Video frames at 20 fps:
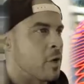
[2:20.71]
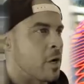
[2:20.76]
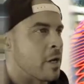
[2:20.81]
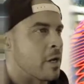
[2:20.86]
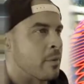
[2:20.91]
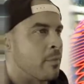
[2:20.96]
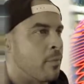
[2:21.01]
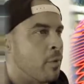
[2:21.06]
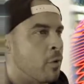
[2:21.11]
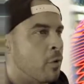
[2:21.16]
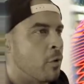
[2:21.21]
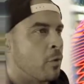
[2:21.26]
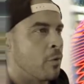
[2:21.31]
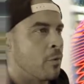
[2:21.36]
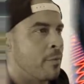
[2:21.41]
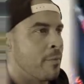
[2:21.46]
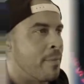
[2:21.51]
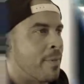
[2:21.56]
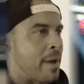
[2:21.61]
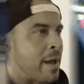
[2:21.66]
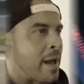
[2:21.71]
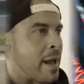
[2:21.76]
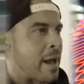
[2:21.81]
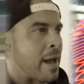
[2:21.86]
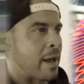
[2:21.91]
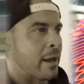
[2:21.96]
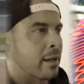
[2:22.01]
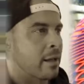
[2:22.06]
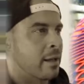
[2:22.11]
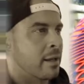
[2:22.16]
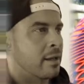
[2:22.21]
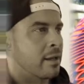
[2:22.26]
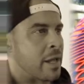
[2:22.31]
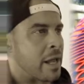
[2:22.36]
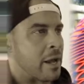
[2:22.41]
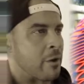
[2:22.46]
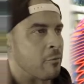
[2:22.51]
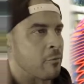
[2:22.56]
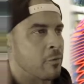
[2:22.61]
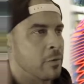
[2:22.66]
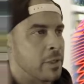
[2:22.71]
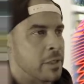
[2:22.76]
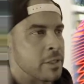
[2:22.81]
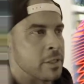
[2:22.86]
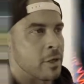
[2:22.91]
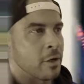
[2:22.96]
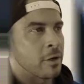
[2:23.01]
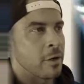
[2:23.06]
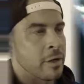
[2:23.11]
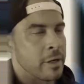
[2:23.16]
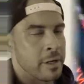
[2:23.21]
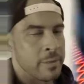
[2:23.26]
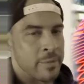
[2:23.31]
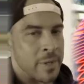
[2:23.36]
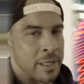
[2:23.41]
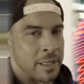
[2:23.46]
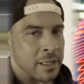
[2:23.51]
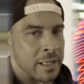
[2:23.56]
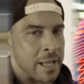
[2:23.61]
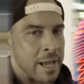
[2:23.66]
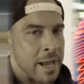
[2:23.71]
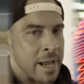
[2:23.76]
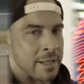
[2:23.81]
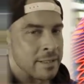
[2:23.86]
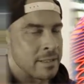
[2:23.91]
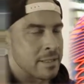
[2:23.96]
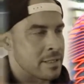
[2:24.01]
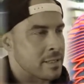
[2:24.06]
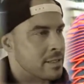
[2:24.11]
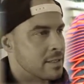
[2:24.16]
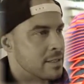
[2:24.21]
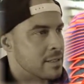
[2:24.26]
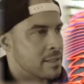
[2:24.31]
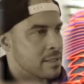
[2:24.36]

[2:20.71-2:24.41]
trying to pull back. But yeah, I really targeted my lats